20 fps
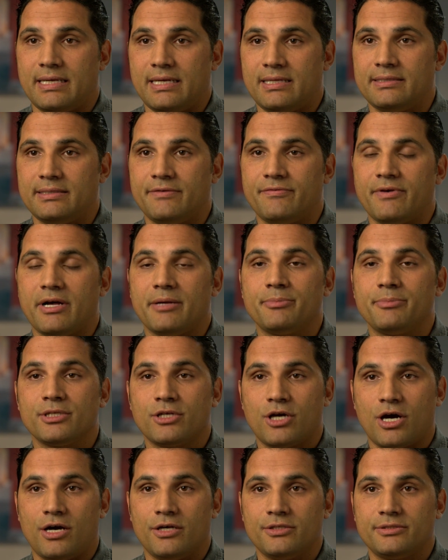in development
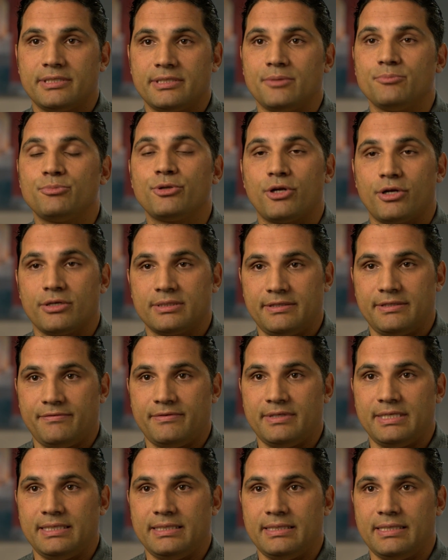costs and
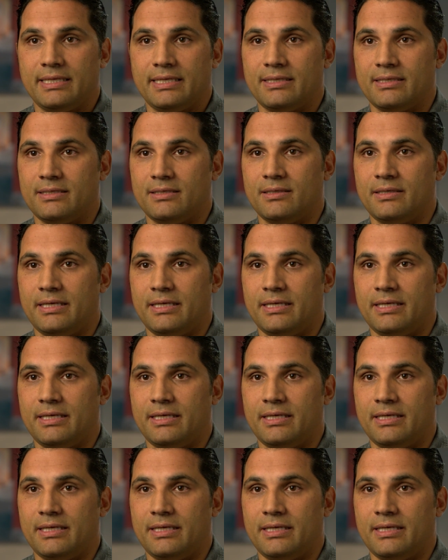productivity and, uh,